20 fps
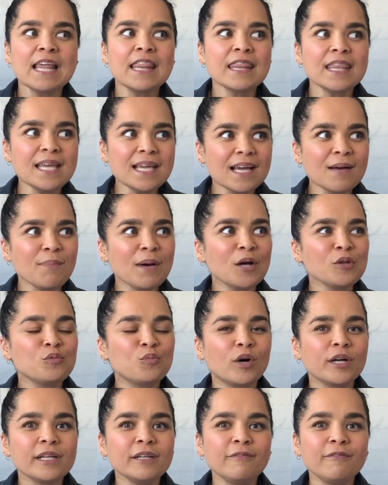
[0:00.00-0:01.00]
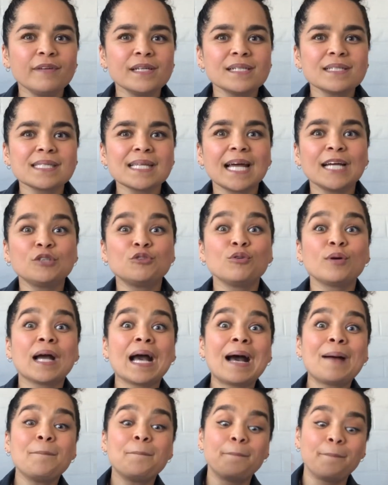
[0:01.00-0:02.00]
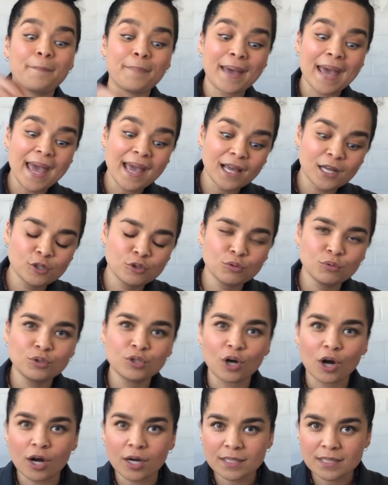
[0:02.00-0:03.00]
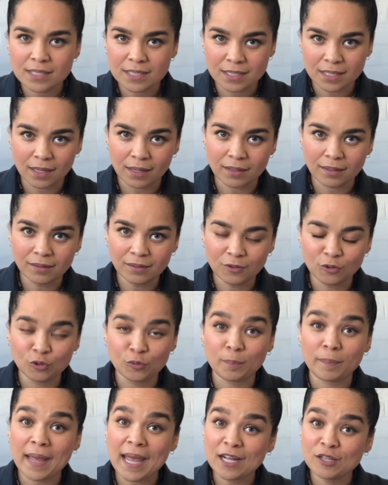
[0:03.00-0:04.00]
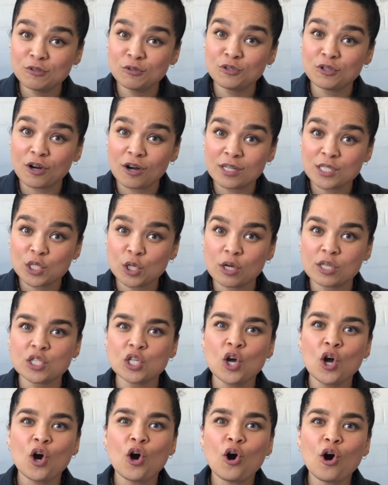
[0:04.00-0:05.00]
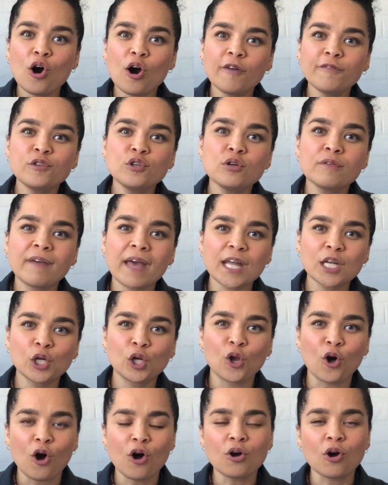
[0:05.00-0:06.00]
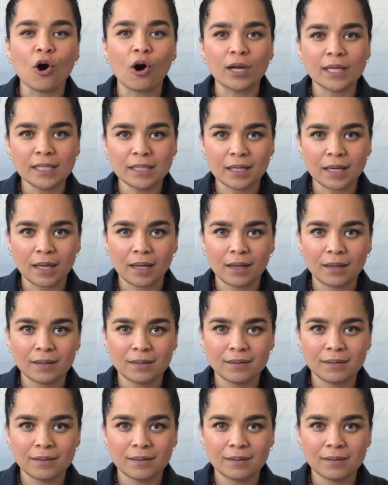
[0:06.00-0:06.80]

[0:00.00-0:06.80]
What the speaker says: Think about what it feels like to come back to dancing or back to dance class after you've had a long holiday.